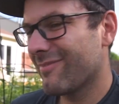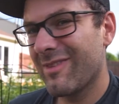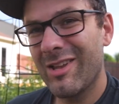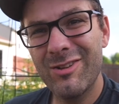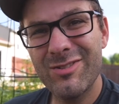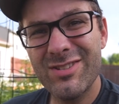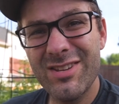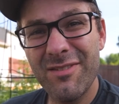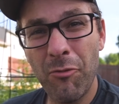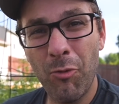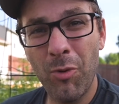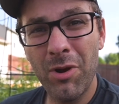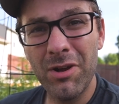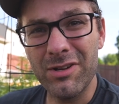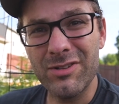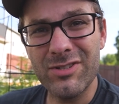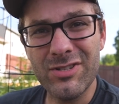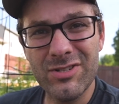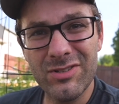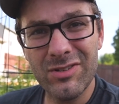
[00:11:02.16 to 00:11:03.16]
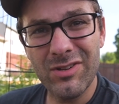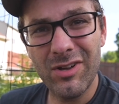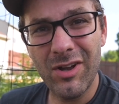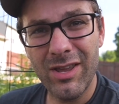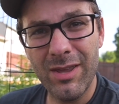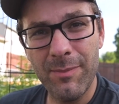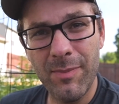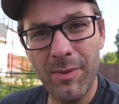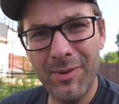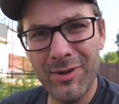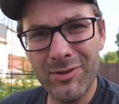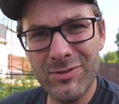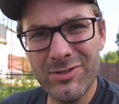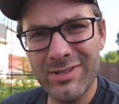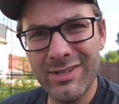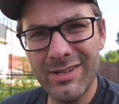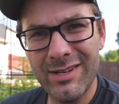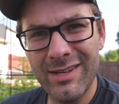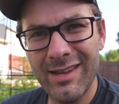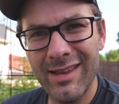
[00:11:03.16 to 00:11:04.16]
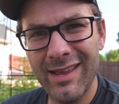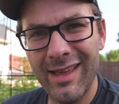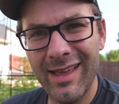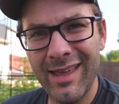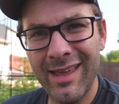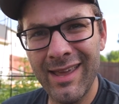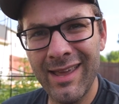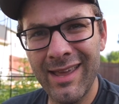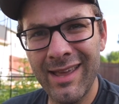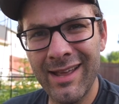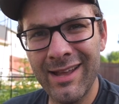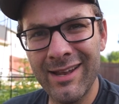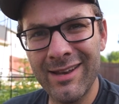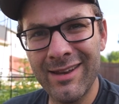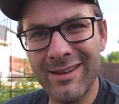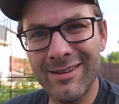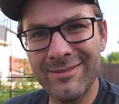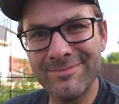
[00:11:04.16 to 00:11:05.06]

I'll see if it works. I'll keep you posted, and